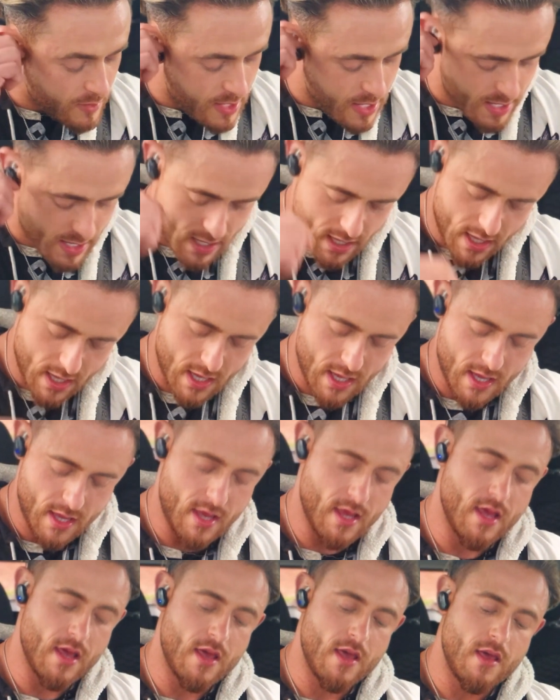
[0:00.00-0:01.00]
right.
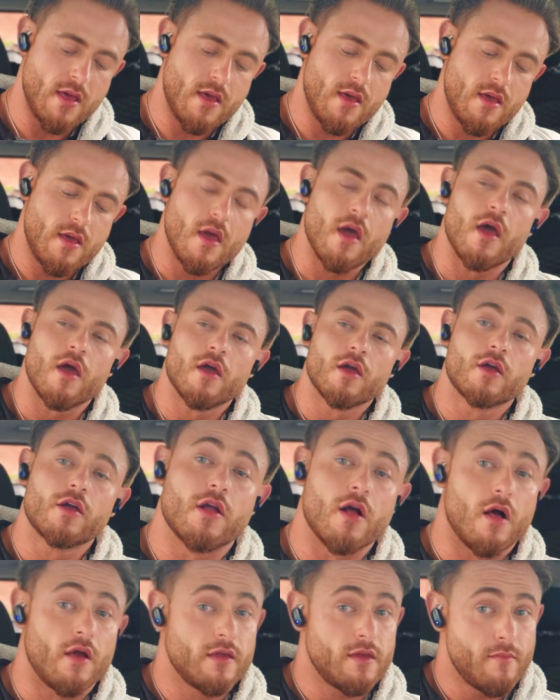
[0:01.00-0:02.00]

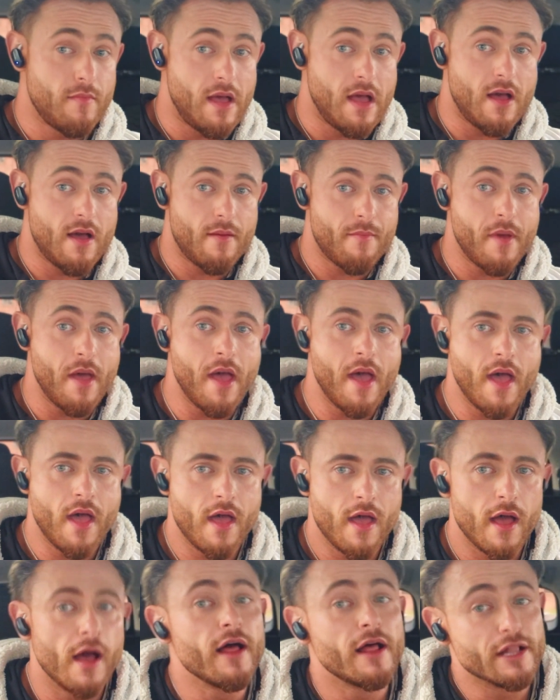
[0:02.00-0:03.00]
Call your mom
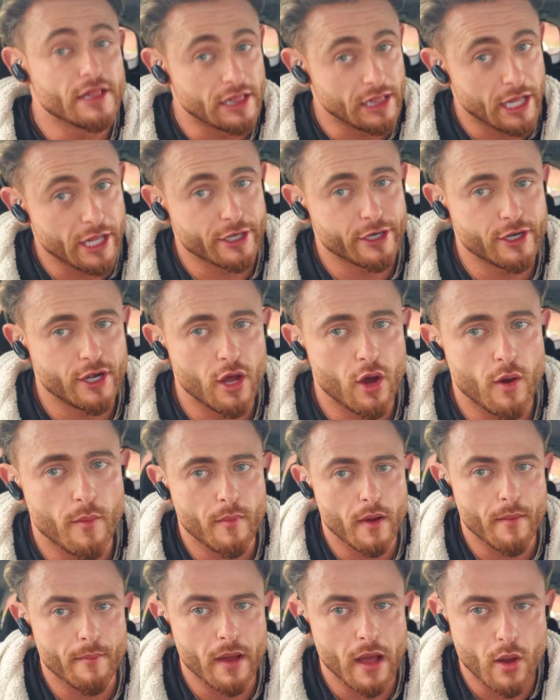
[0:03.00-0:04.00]
and let her know
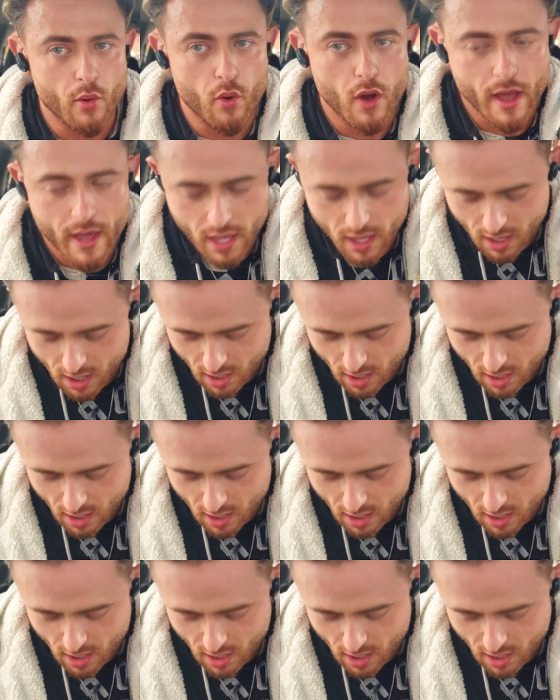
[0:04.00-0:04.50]
I'm on my way.